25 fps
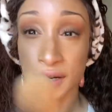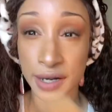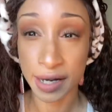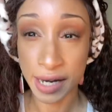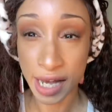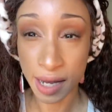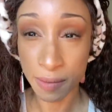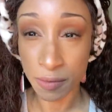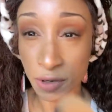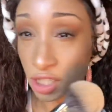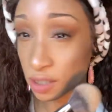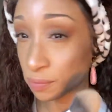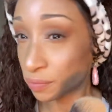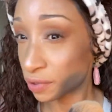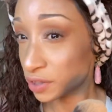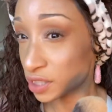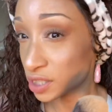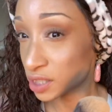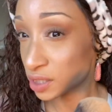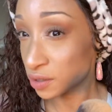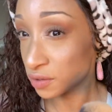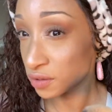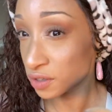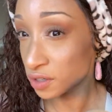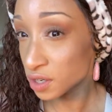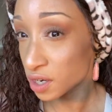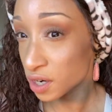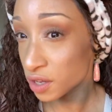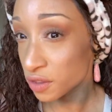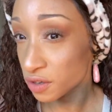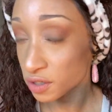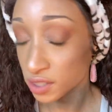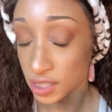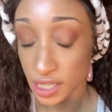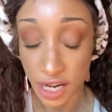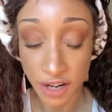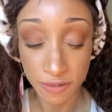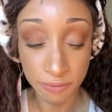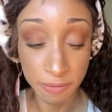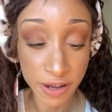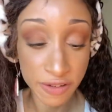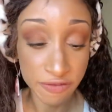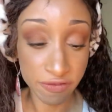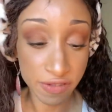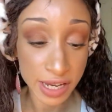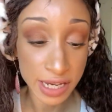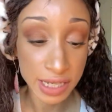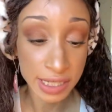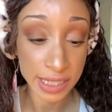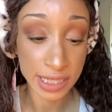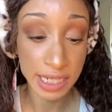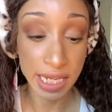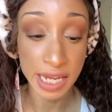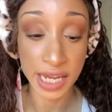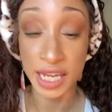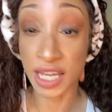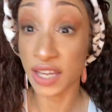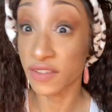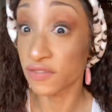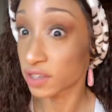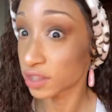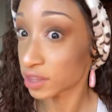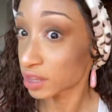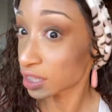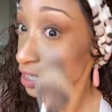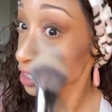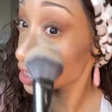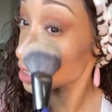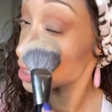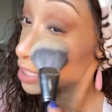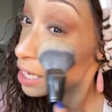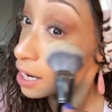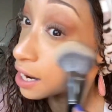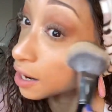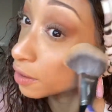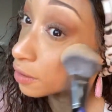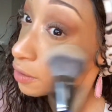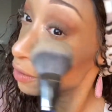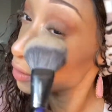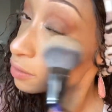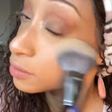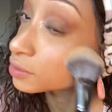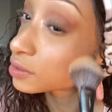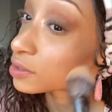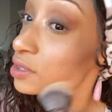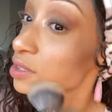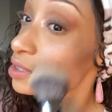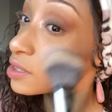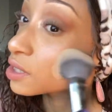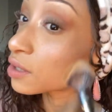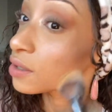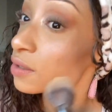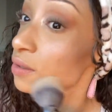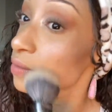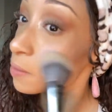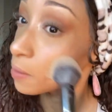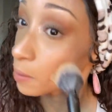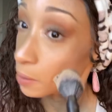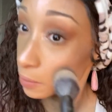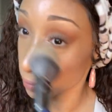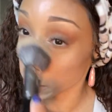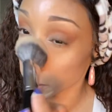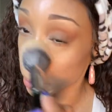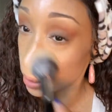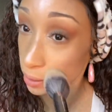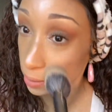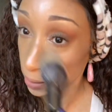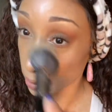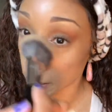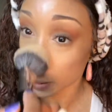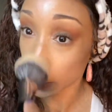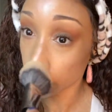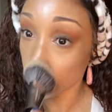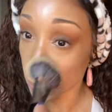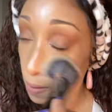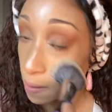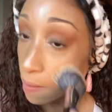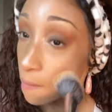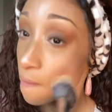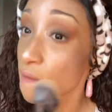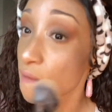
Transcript: Now I'm gonna put this on the other side of my face, even things out. So here we go.